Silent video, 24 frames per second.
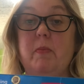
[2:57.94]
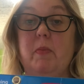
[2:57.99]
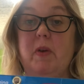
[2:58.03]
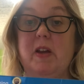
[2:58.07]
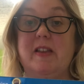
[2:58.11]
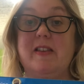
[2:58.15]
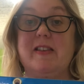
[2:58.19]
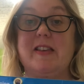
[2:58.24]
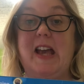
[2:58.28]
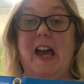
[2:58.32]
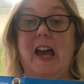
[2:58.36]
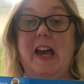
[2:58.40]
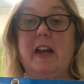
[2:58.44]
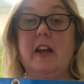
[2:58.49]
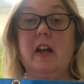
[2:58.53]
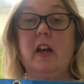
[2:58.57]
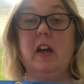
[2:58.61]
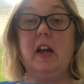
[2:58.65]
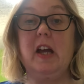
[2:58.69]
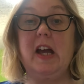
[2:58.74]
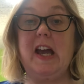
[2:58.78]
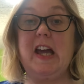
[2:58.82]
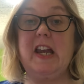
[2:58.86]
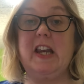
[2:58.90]
we'd say,
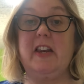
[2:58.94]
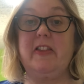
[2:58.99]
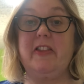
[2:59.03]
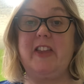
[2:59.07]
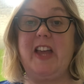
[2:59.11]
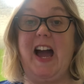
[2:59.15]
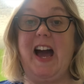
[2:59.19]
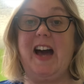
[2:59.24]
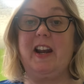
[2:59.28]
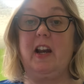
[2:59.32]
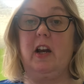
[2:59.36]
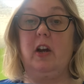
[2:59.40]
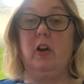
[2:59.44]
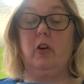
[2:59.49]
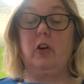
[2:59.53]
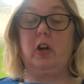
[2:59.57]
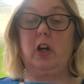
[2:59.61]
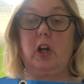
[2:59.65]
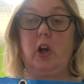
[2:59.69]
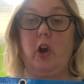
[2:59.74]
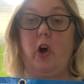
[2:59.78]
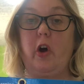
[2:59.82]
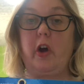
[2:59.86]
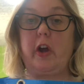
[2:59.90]
in the analog
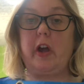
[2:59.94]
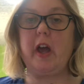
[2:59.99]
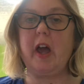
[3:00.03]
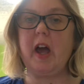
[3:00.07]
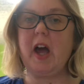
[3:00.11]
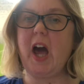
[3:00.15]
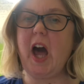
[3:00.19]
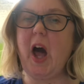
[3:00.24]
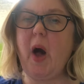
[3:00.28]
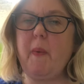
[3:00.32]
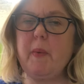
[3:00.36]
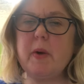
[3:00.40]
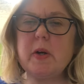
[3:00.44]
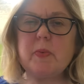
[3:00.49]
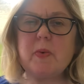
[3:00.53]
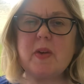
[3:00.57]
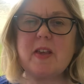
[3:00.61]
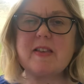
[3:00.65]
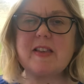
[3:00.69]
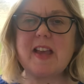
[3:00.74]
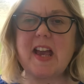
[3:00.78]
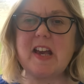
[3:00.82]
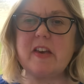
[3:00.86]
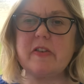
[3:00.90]
clock. How would we
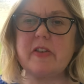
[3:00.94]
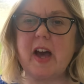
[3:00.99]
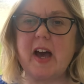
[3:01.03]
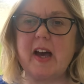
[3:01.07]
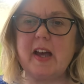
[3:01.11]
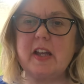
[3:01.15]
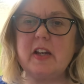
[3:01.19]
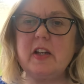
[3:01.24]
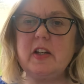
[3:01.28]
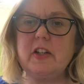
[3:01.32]
say that in